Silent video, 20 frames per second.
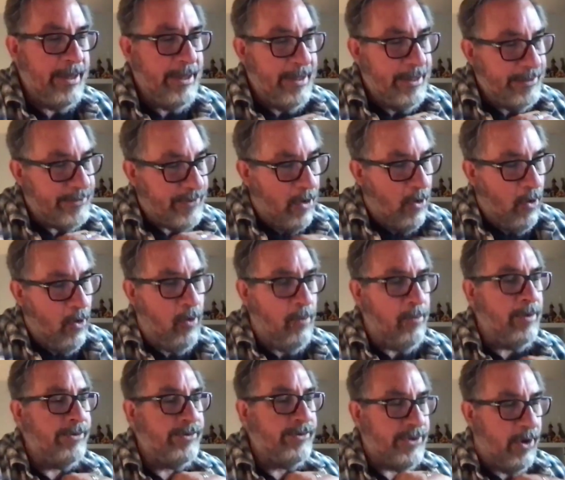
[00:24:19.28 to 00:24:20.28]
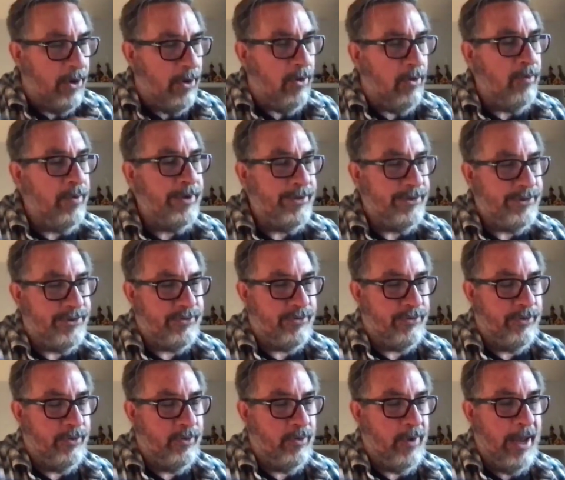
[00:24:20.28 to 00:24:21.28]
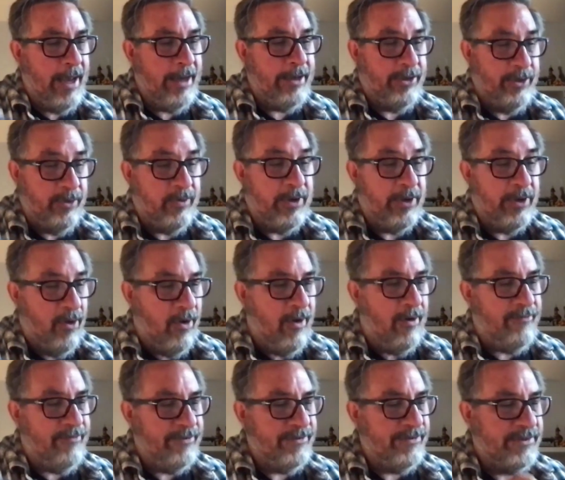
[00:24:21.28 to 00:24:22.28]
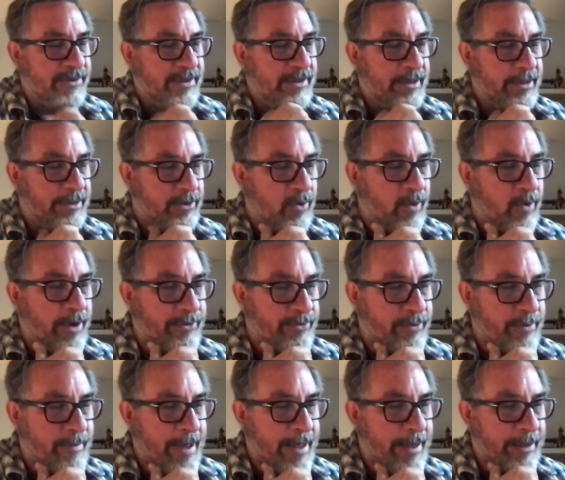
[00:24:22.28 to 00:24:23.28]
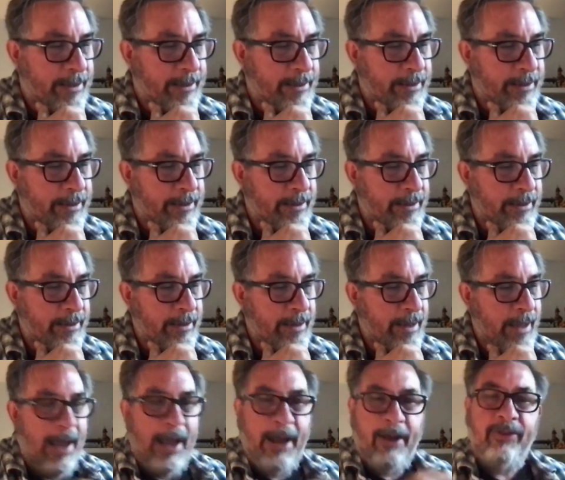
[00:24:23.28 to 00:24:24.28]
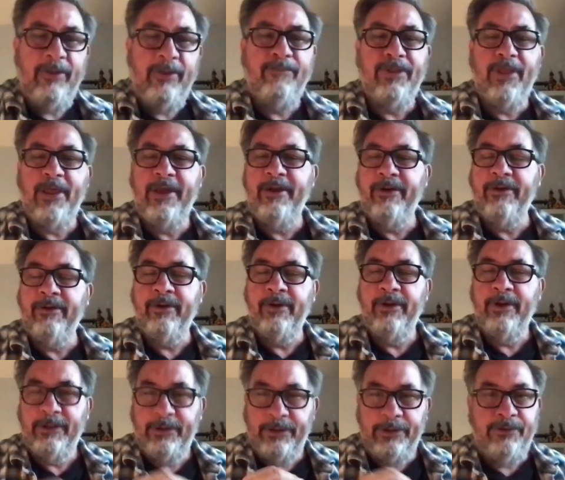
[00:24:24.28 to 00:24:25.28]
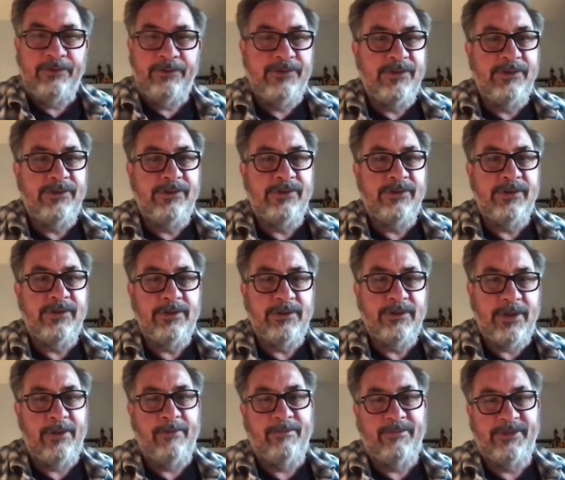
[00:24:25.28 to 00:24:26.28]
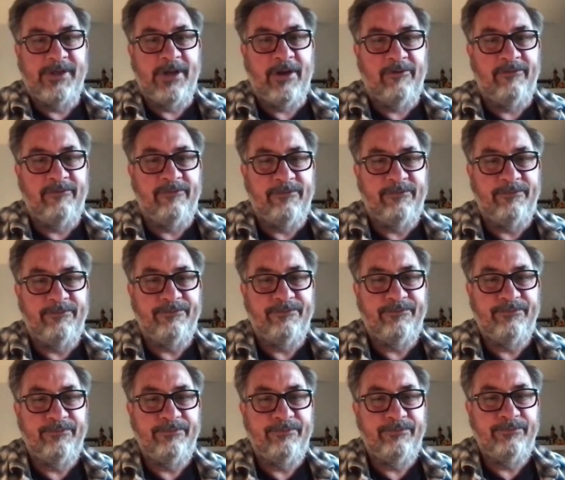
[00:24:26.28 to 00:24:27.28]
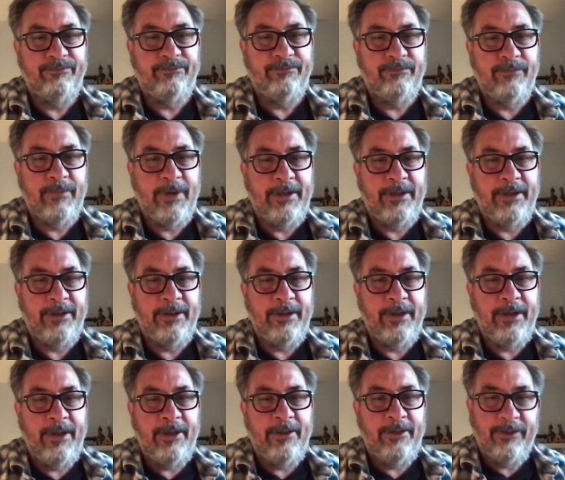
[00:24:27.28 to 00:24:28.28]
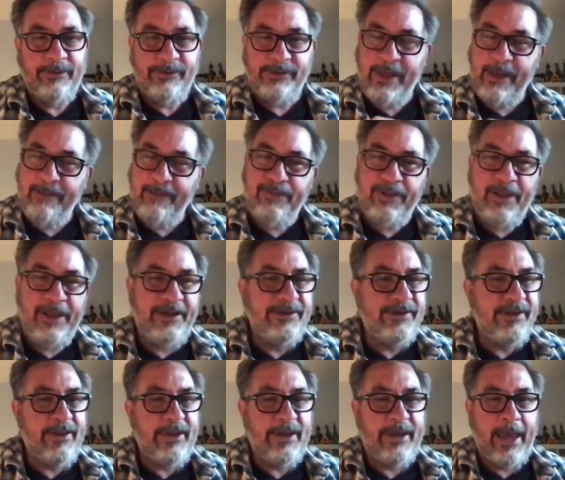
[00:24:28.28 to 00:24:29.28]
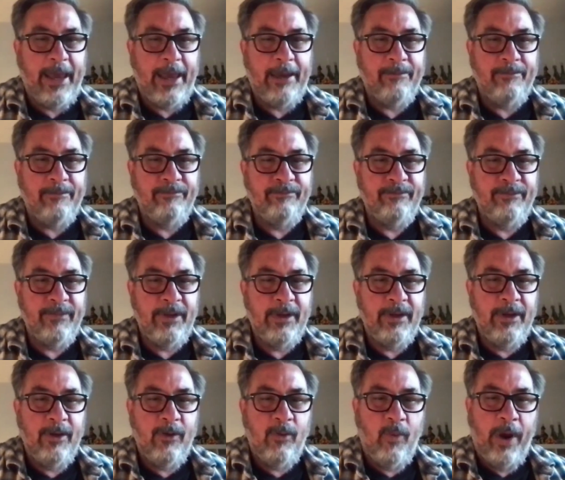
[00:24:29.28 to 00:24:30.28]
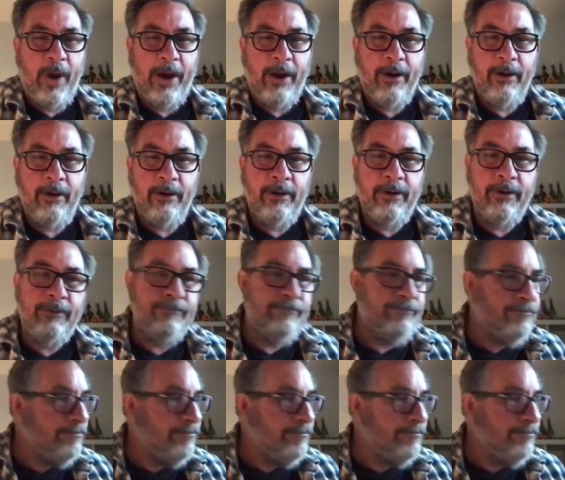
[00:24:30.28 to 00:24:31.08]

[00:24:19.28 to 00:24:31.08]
it's almost always true, and you can often see it quite dramatically, how the player loses to themselves, right? There's that place in the game where,